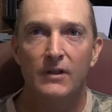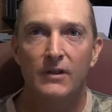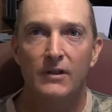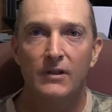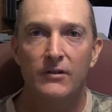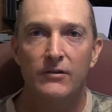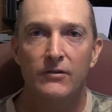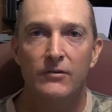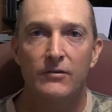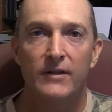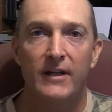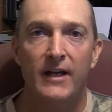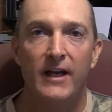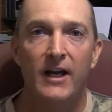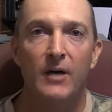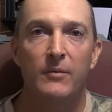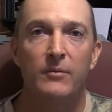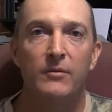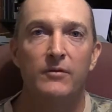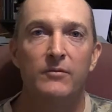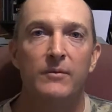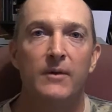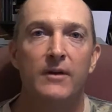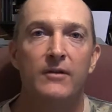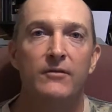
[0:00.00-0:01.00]
through the help
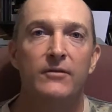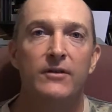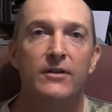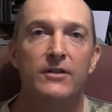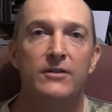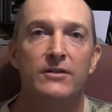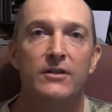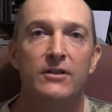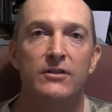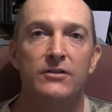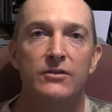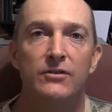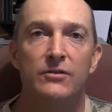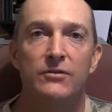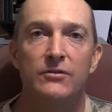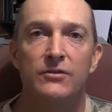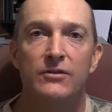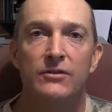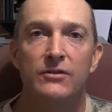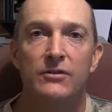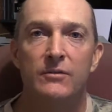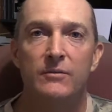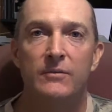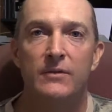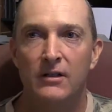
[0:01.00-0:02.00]
of my friends on
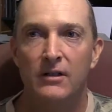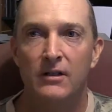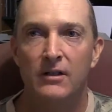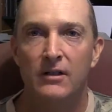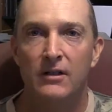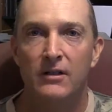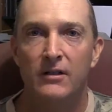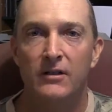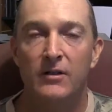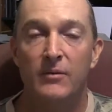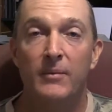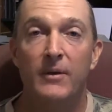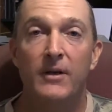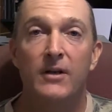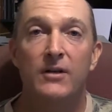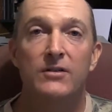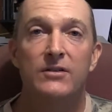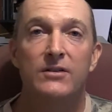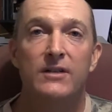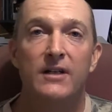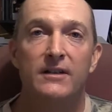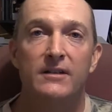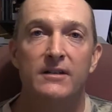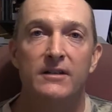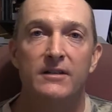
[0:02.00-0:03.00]
YouTube that the bears
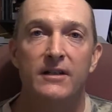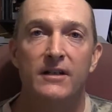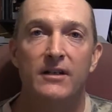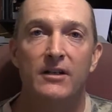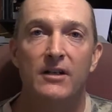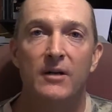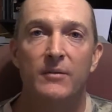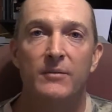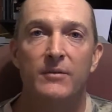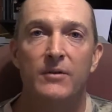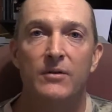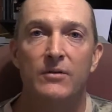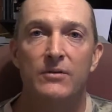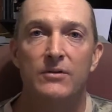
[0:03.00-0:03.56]
like to tear up those